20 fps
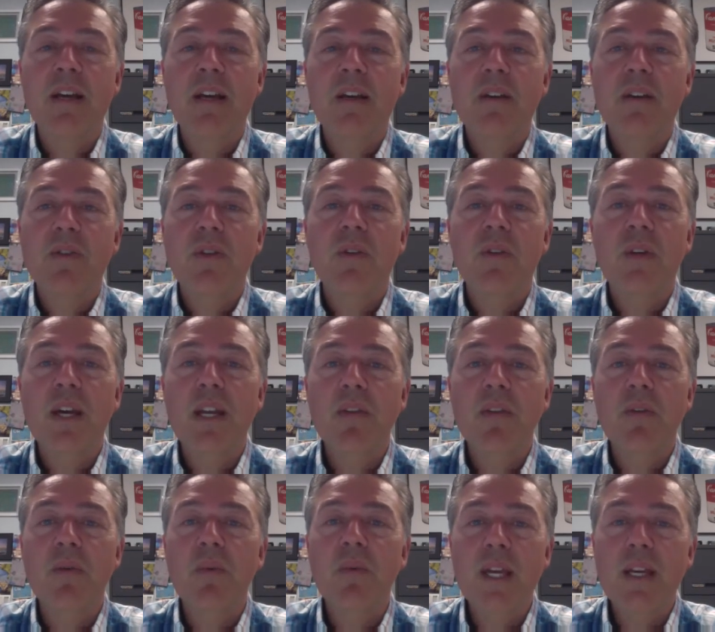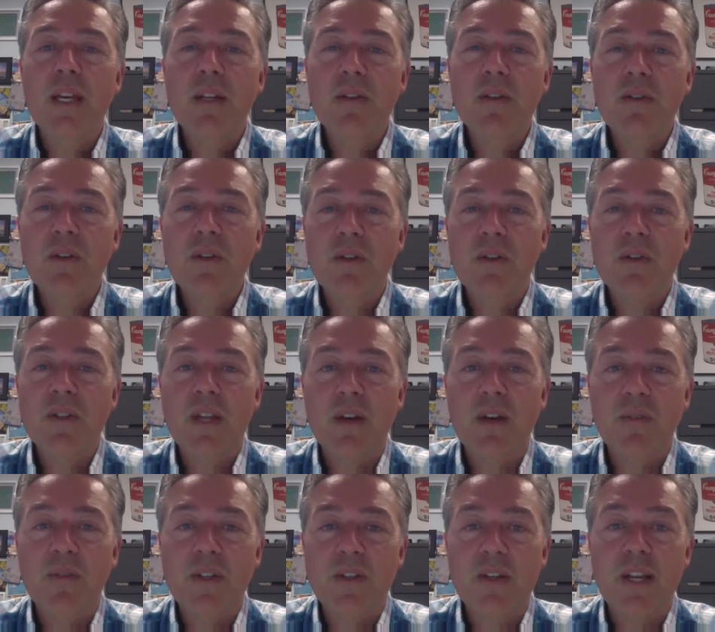So you kind of awaken to
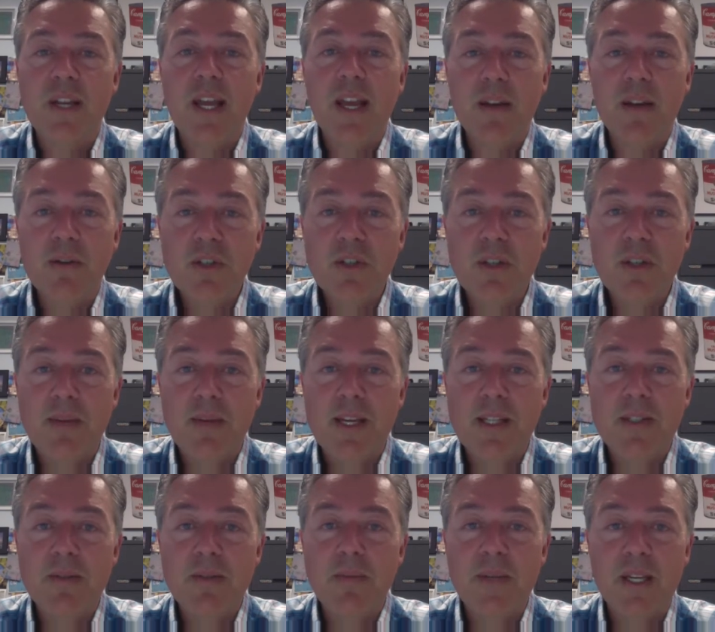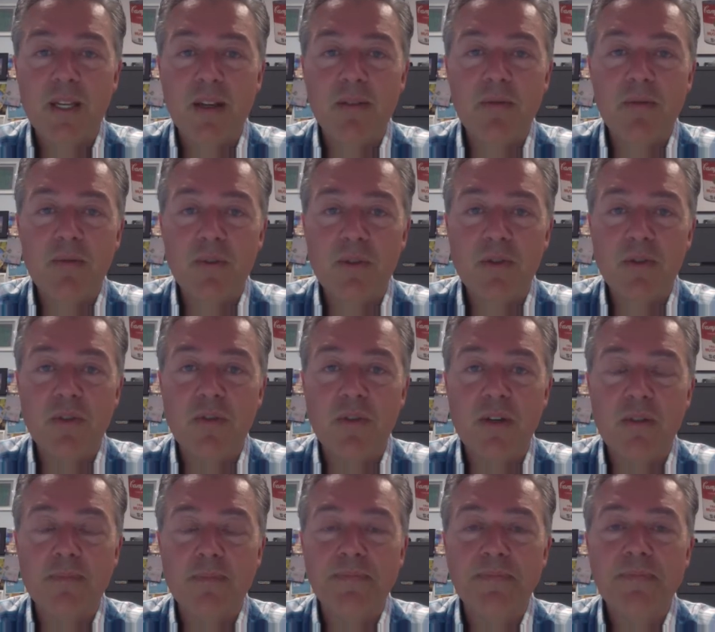yourself as an energy-based being, first of
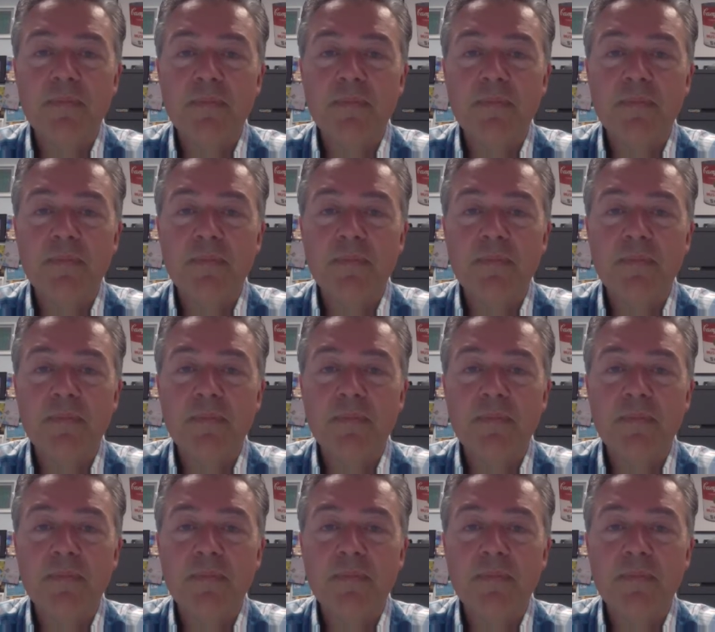all.